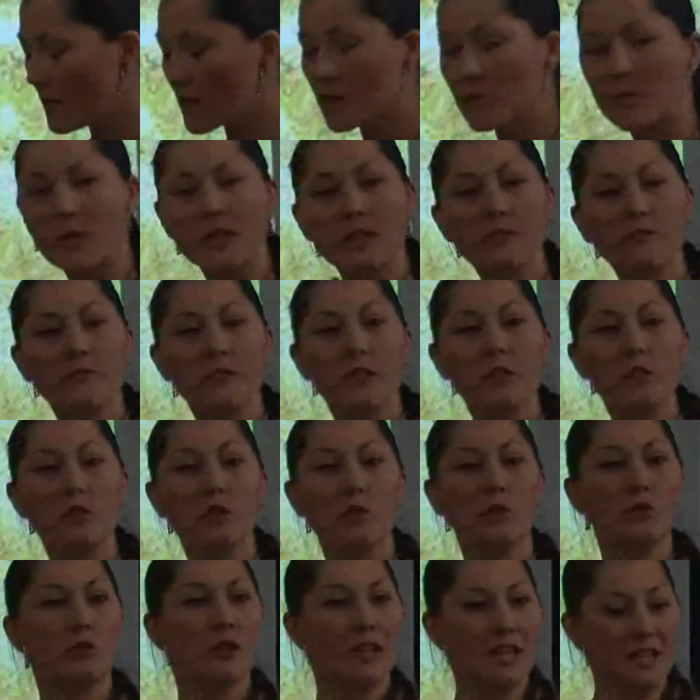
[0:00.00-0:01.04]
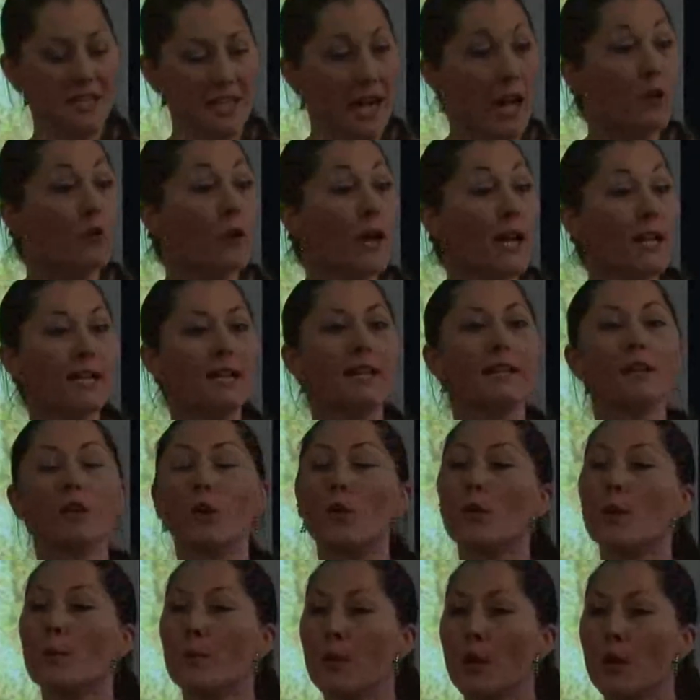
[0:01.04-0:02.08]
Benefits you directly
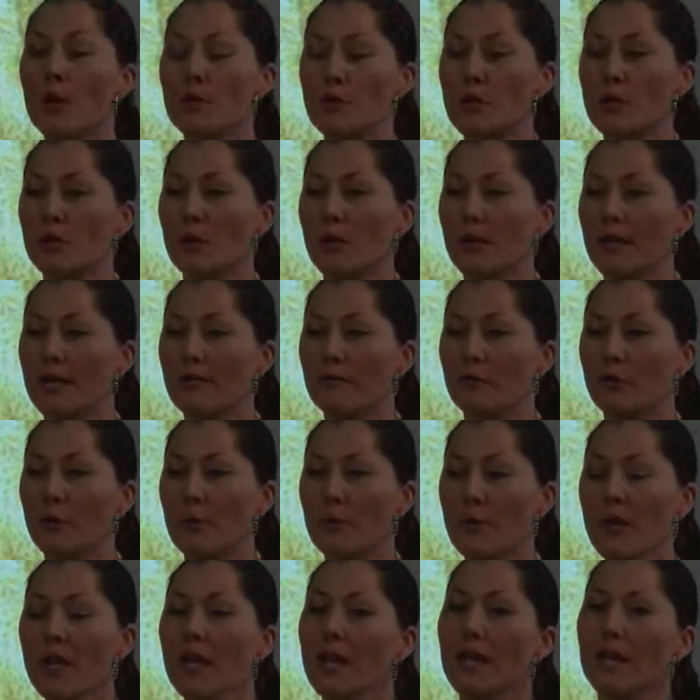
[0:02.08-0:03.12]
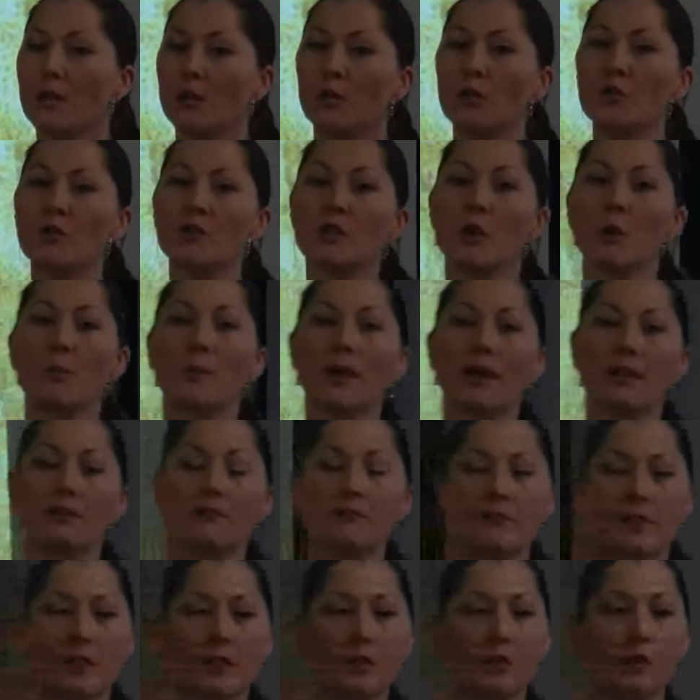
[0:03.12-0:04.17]
on the personal level. It also
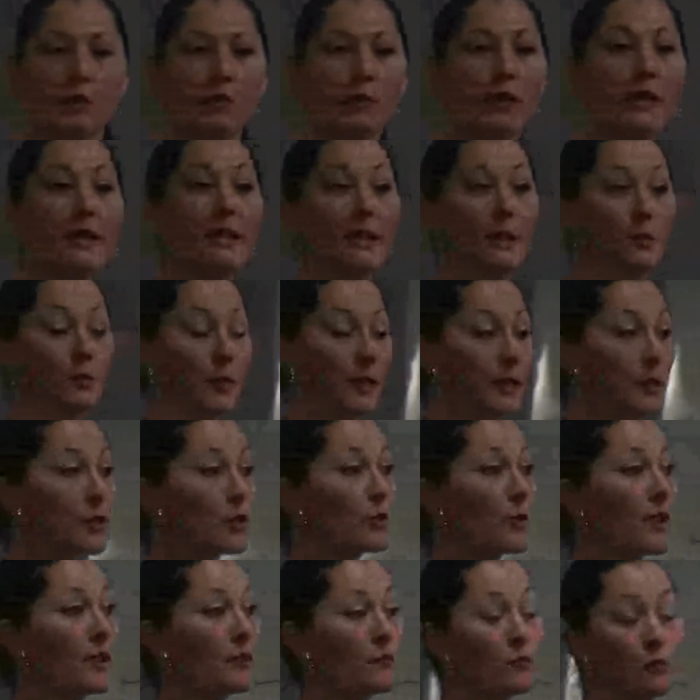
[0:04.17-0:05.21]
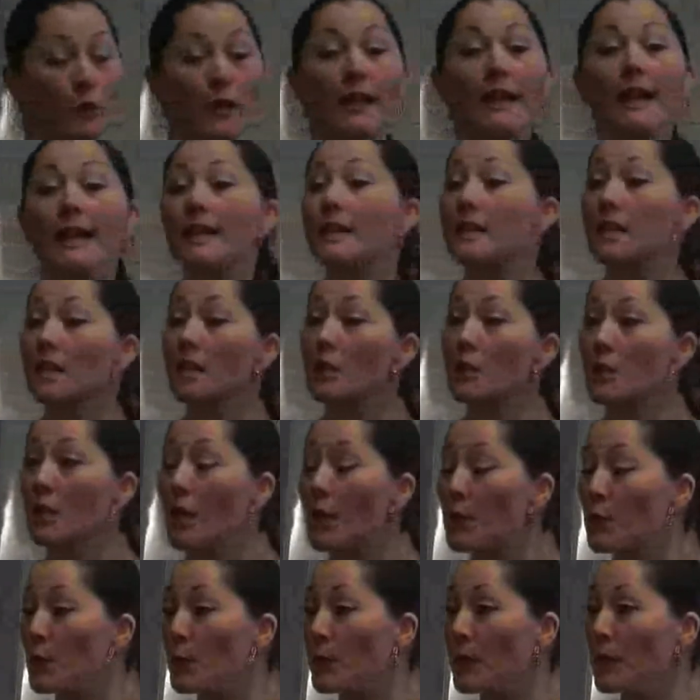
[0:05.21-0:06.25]
benefits you greatly when you're relating to
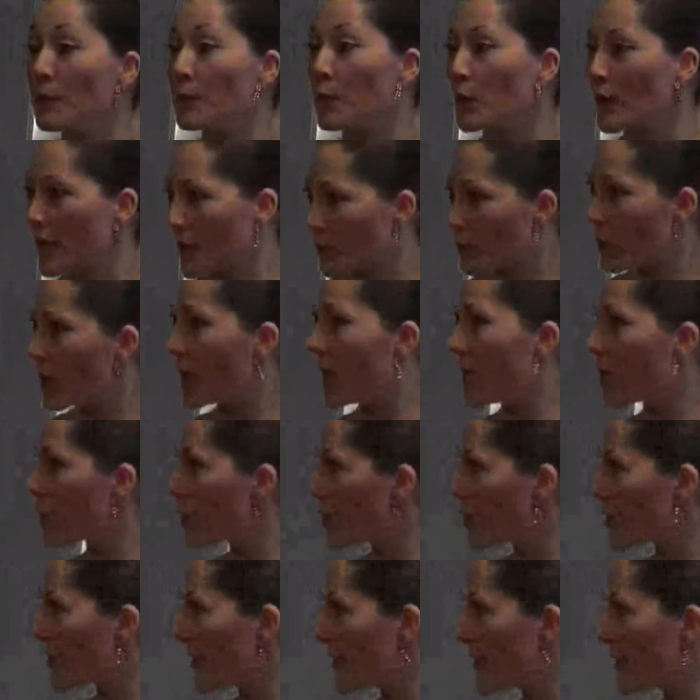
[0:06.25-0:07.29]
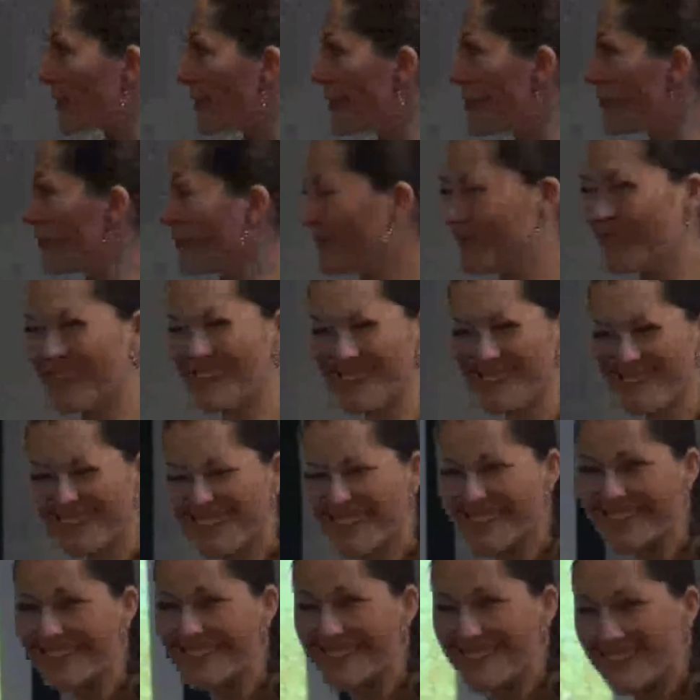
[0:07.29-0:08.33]
other people, in relation to other people, but it
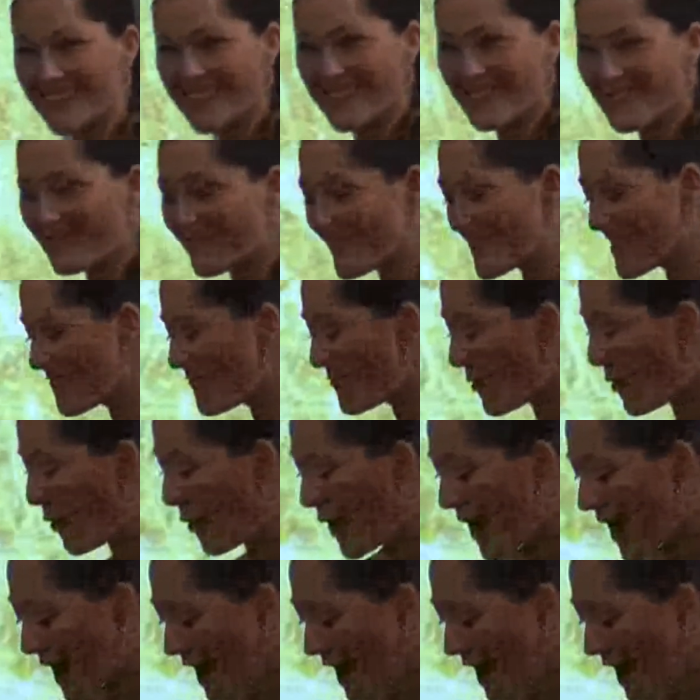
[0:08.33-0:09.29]
also does something more,